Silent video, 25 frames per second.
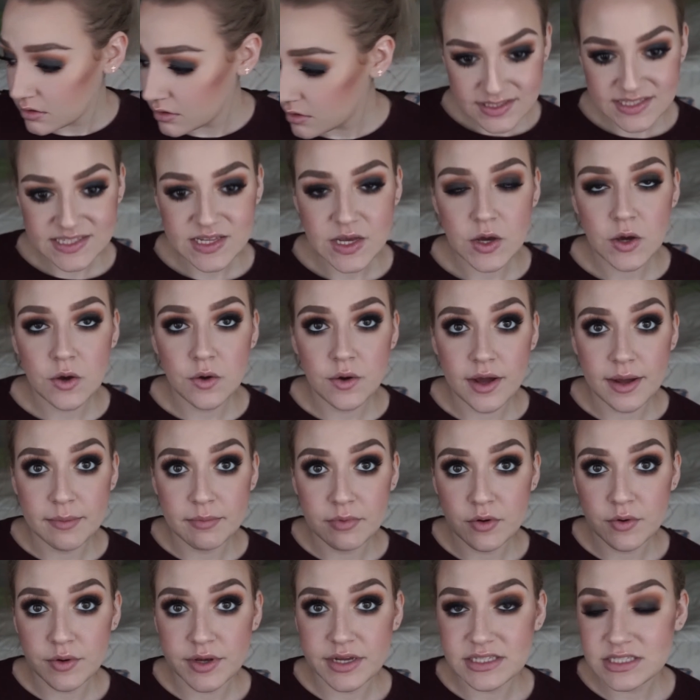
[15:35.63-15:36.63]
So I'm
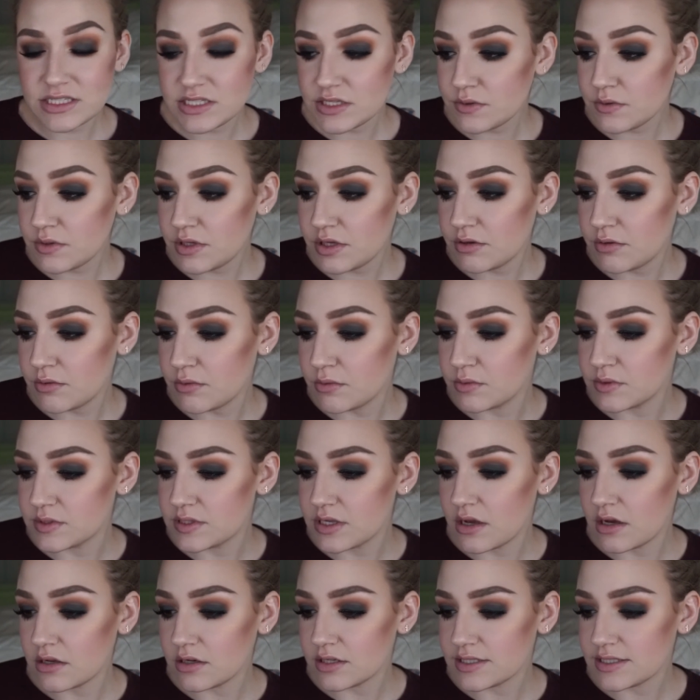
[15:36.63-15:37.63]
going to use
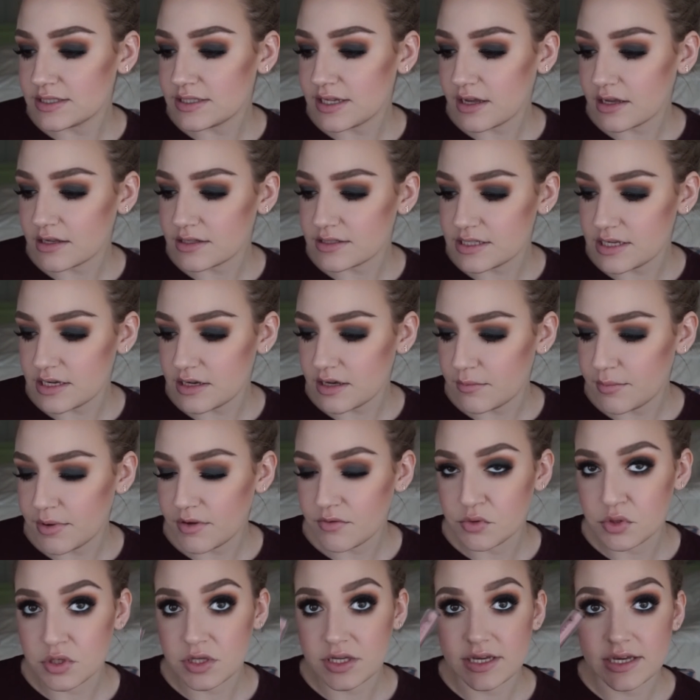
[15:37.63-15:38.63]
Anastasia
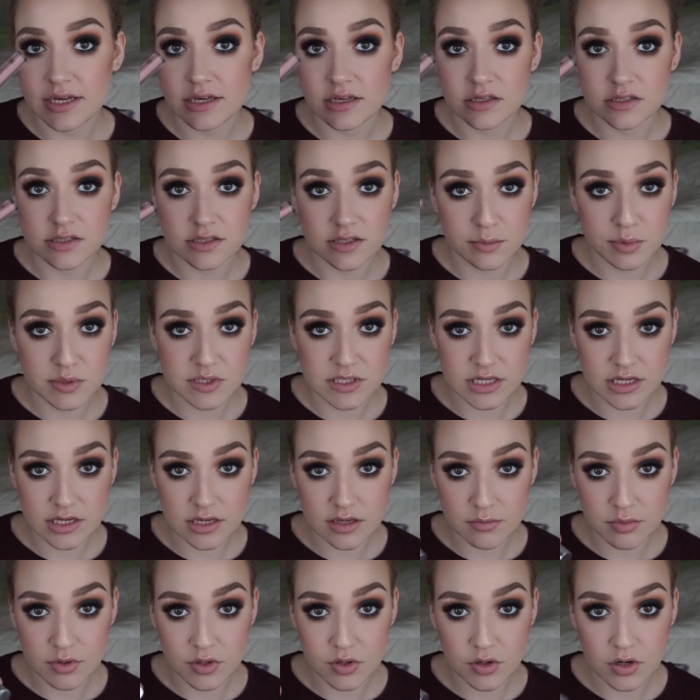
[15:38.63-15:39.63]
Beverly Hills lipstick
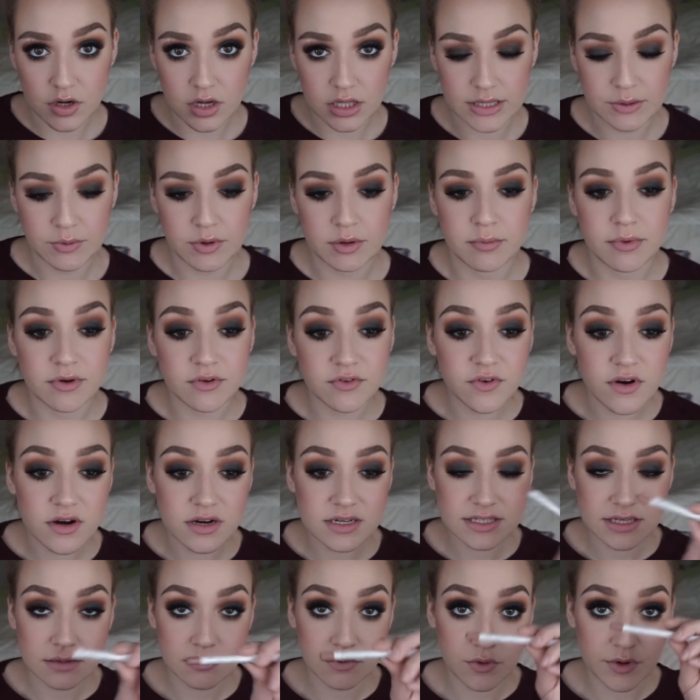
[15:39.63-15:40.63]
in Pure Hollywood, but
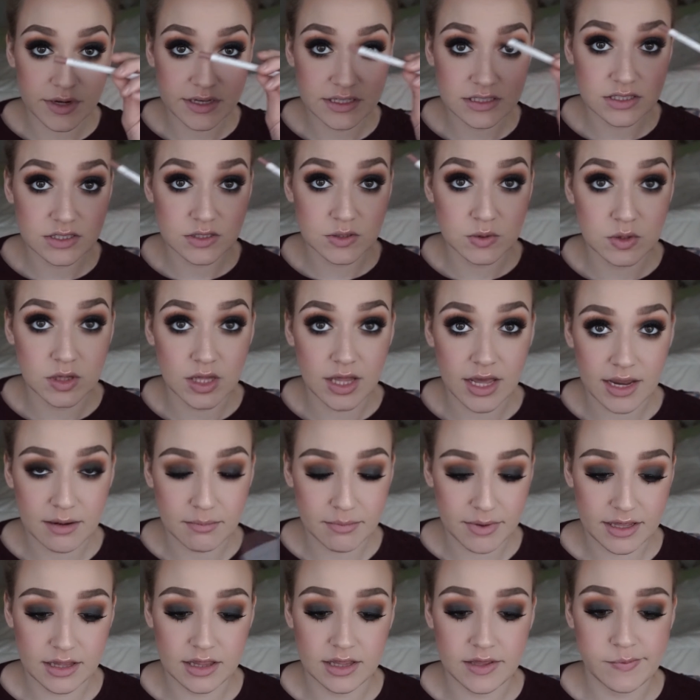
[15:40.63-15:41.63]
first I'm going to line
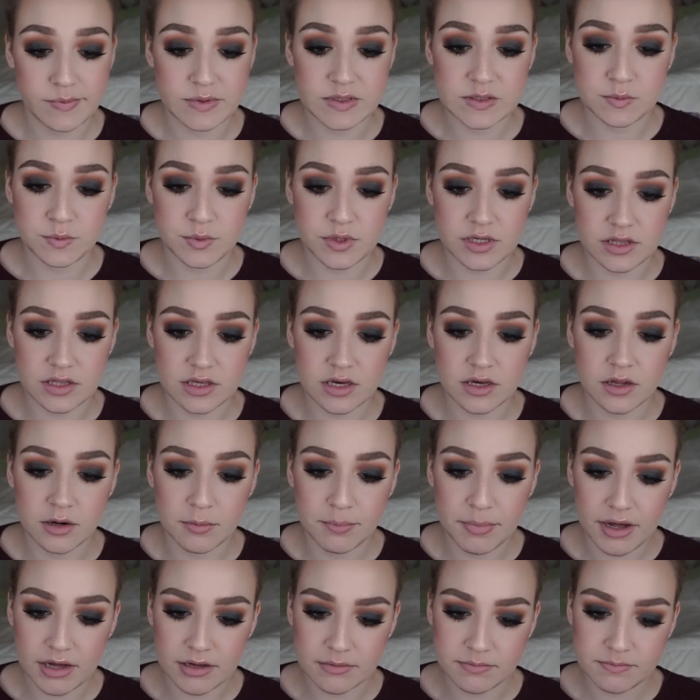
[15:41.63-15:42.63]
my lips with
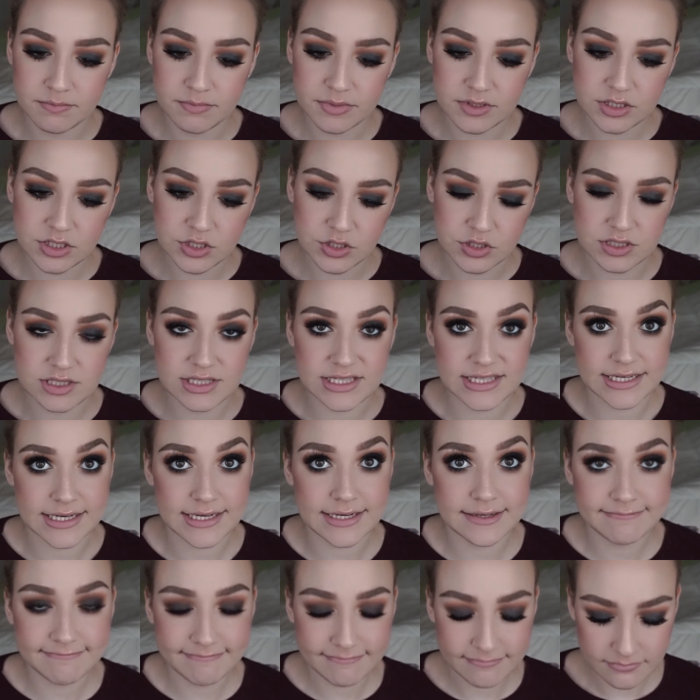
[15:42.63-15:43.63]
Colourpop
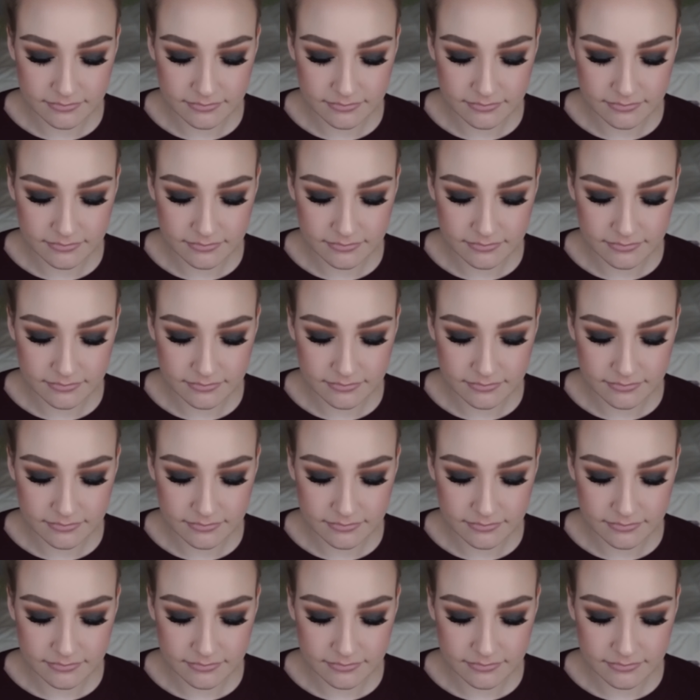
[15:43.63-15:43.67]
Tootsie.